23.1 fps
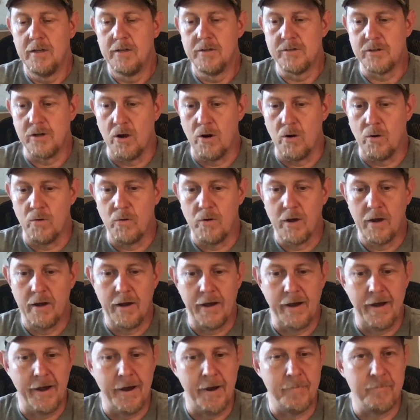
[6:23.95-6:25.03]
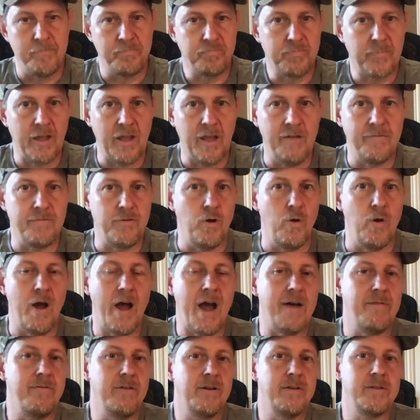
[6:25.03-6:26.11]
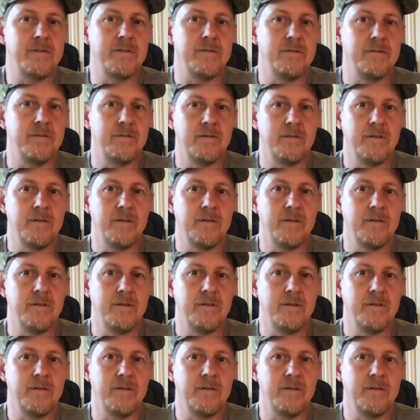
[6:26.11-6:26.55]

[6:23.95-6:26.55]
So if you haven't